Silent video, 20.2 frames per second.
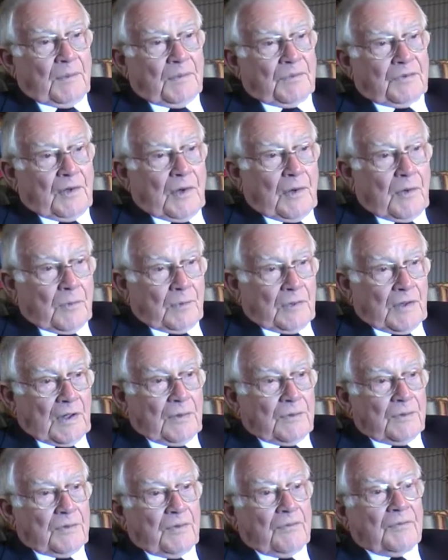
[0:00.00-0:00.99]
was a whole
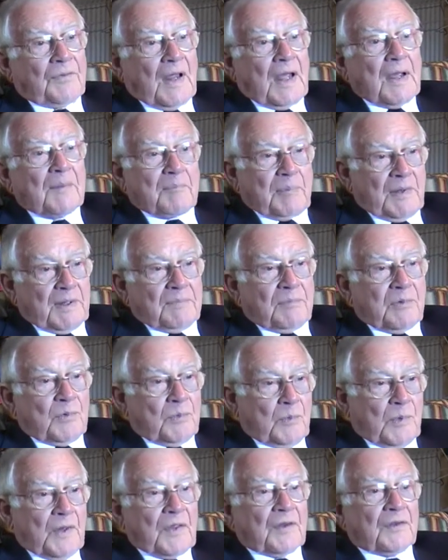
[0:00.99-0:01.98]
load of their people
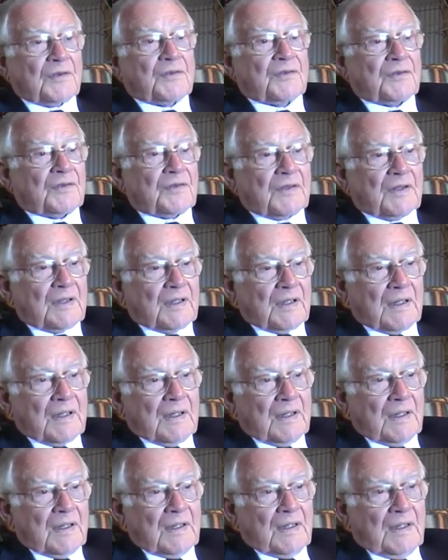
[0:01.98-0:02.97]
with us,
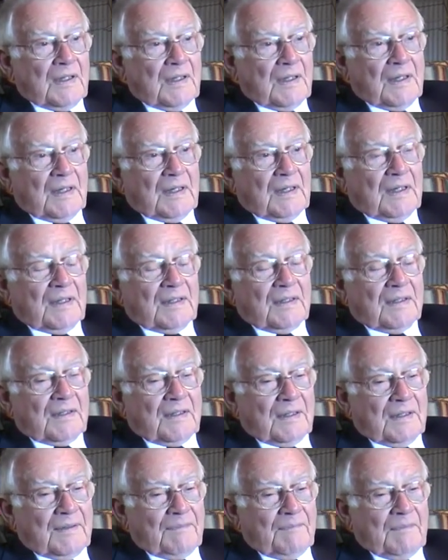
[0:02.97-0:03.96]
and
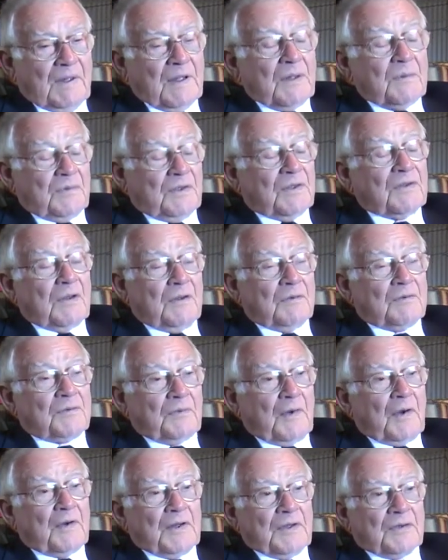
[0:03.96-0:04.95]
it was
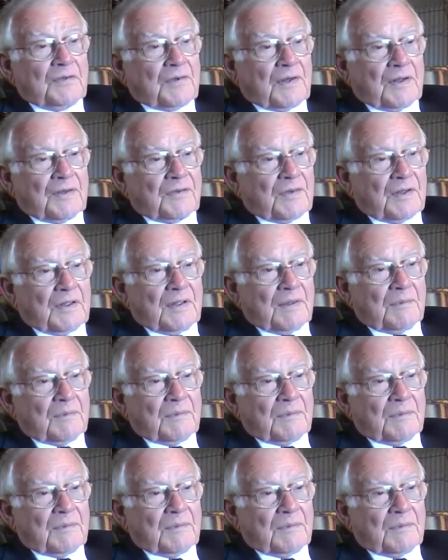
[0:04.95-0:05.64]
very interesting. It